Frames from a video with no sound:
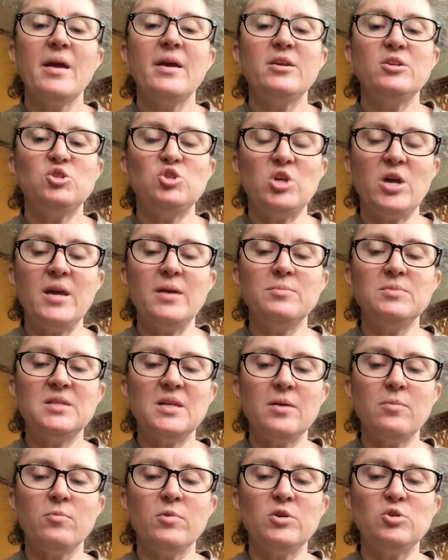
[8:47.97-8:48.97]
James
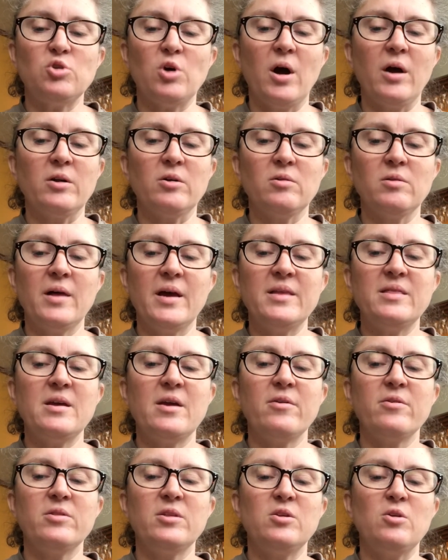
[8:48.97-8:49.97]
Henry Trotter lay
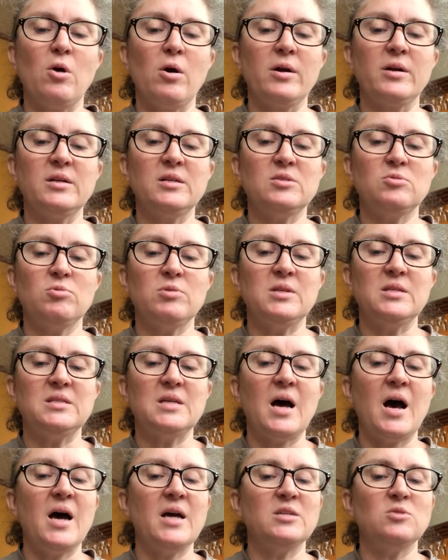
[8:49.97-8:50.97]
there in the darkness with his
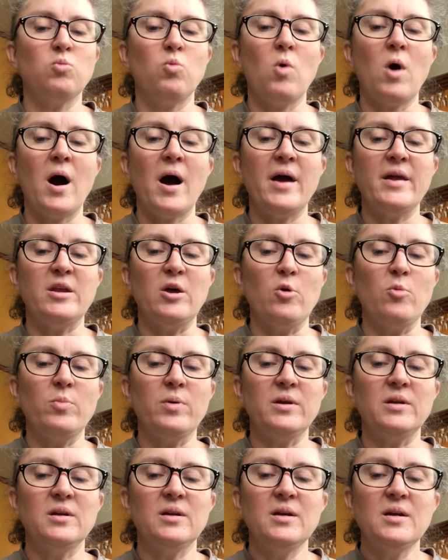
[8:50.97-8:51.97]
eyes wide
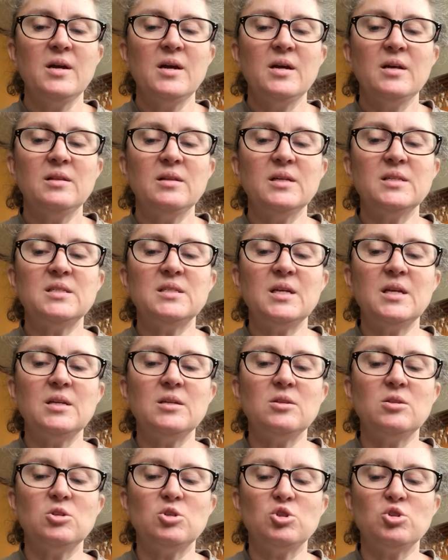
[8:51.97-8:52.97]
open, listening
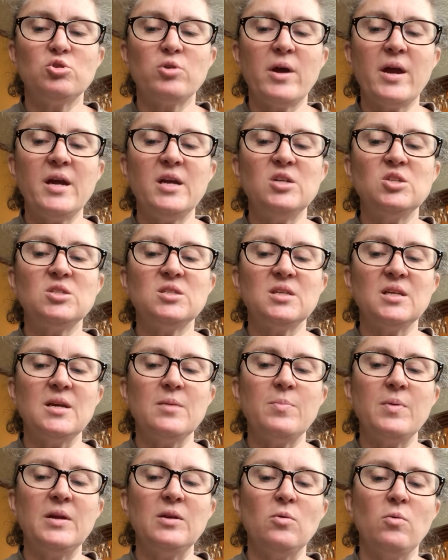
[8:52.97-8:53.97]
to the strange
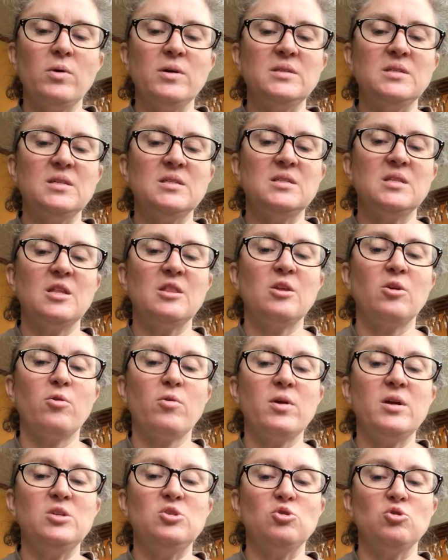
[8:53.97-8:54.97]
sleeping noises that the
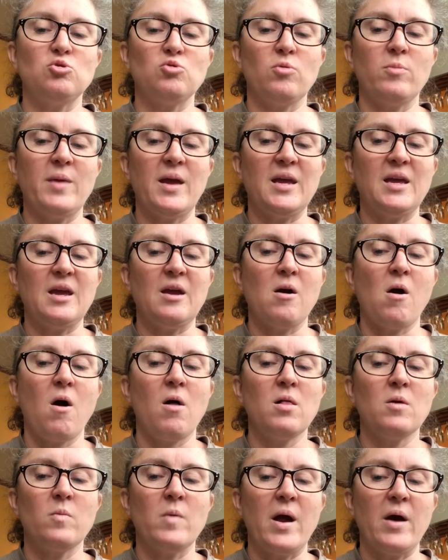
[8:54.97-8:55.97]
creatures were making
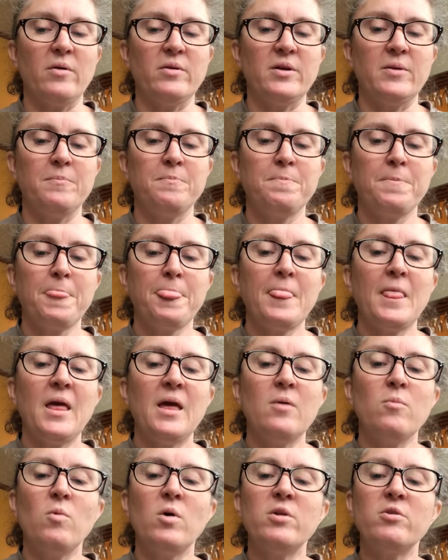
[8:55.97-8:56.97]
all around him,
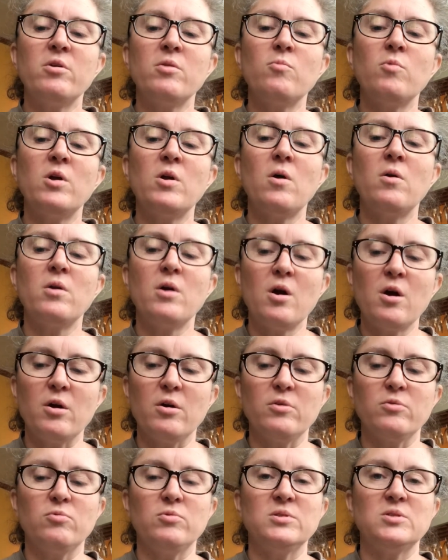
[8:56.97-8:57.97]
and wondering what on
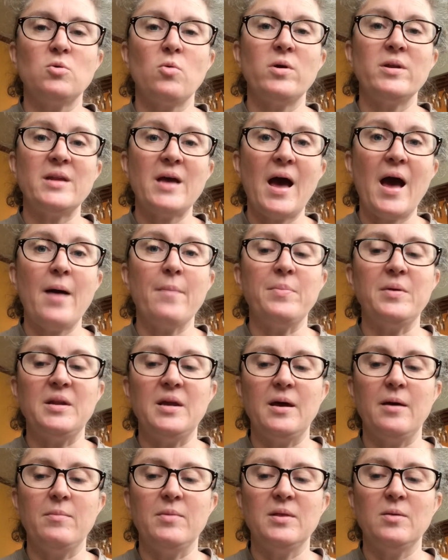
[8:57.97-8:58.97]
earth was going to happen to
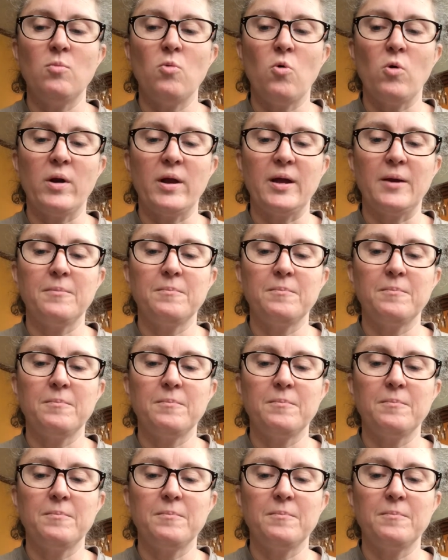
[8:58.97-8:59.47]
him in the morning.